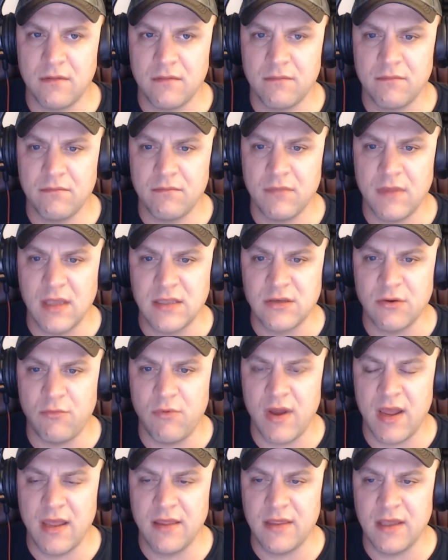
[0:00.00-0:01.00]
It's a
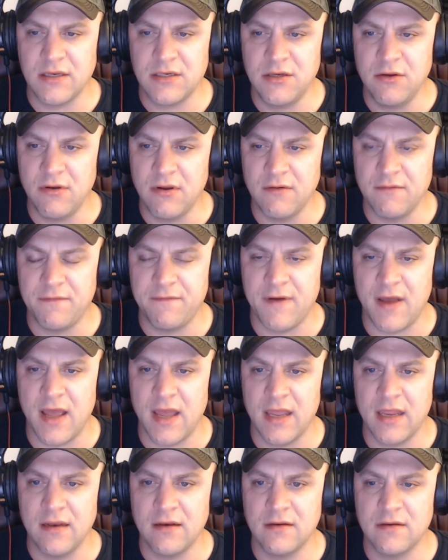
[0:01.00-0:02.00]
way that you can
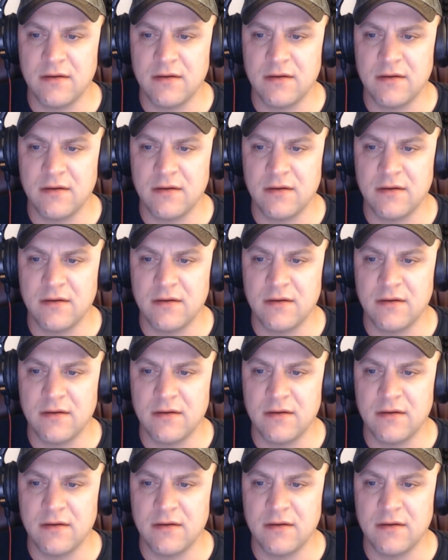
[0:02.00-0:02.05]
find,